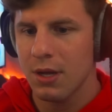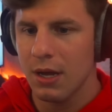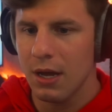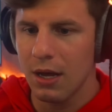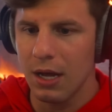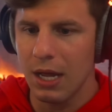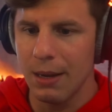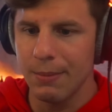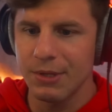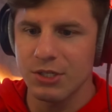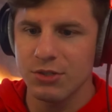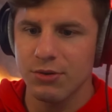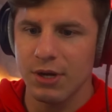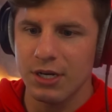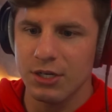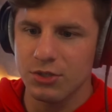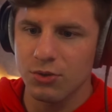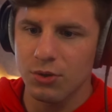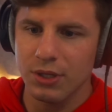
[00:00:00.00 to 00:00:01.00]
Enemies
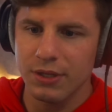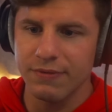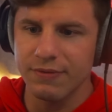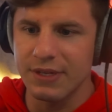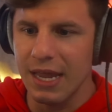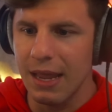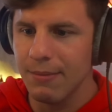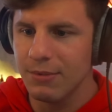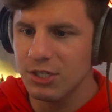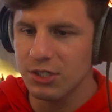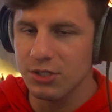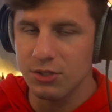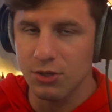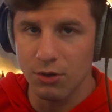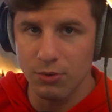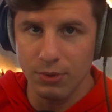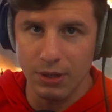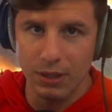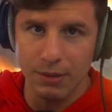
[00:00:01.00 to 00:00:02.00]
create a short-lived damaging
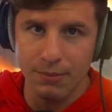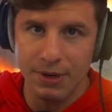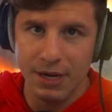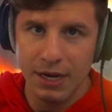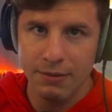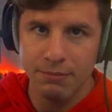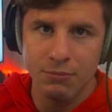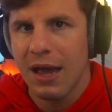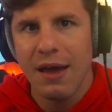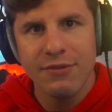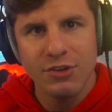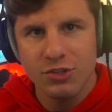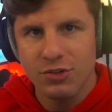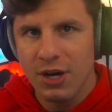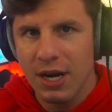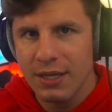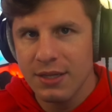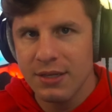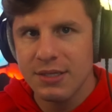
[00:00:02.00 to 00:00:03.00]
zone when eliminated. Haven't
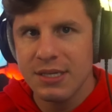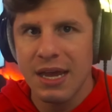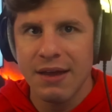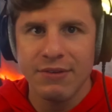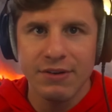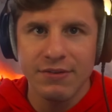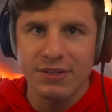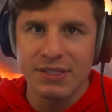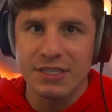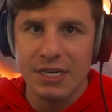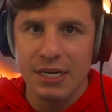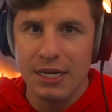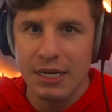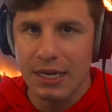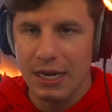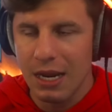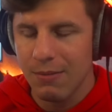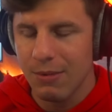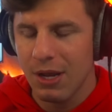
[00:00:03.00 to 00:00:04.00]
tried this. Haven't even seen it in
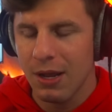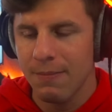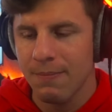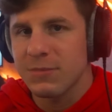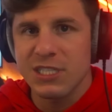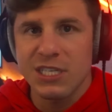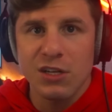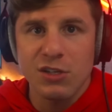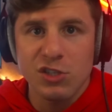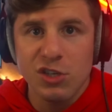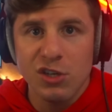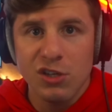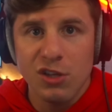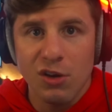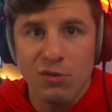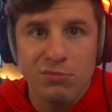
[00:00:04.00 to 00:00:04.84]
game yet. Sounds good, though.